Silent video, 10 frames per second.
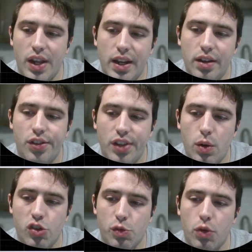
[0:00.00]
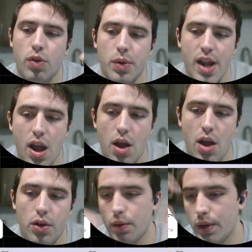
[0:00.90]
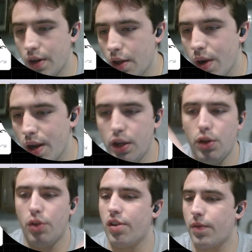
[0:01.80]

indistinguishable from reality. So another way you could use it for